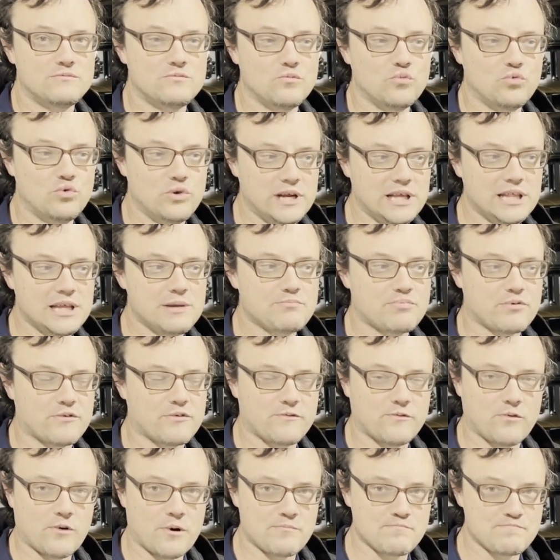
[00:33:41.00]
really
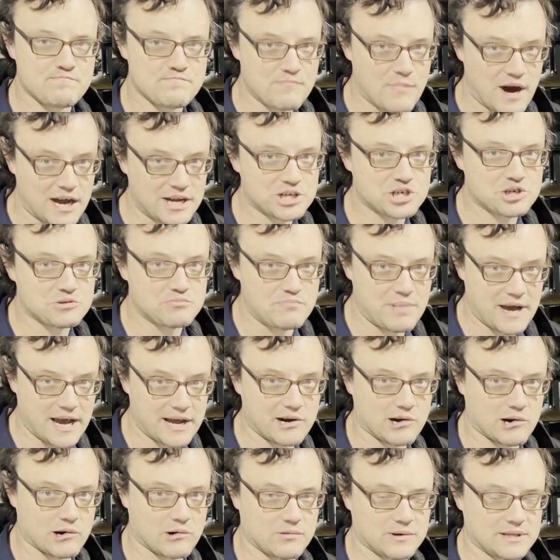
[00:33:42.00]
perform much
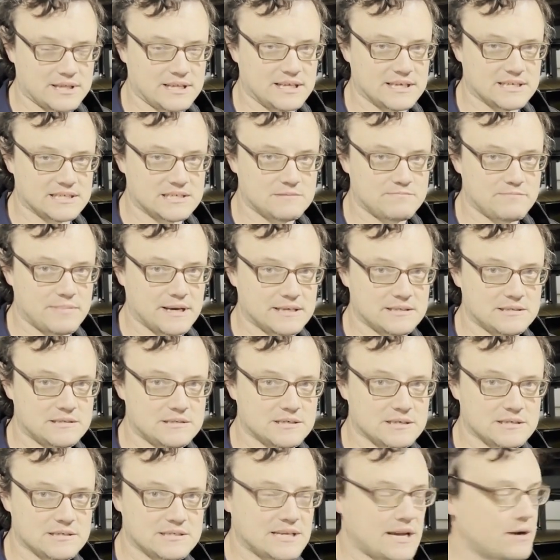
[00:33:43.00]
better with the
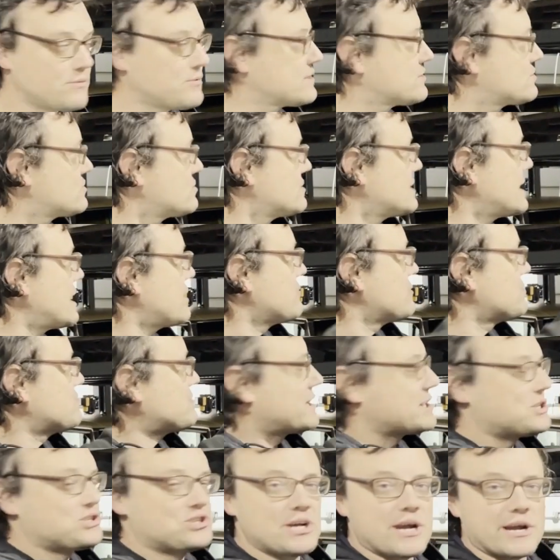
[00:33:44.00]
asbestos. I went through that with my
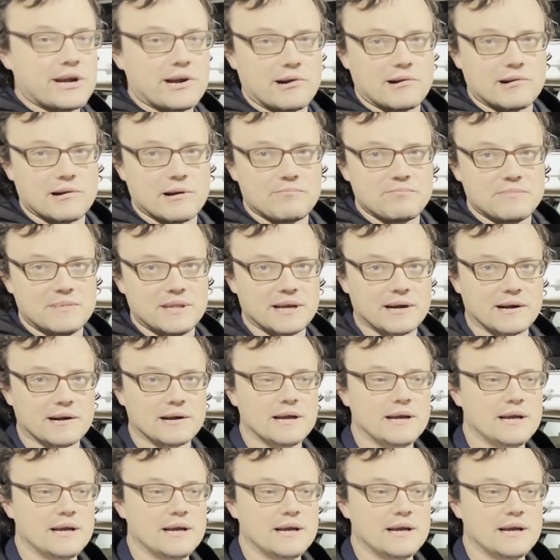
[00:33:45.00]
Checker up there.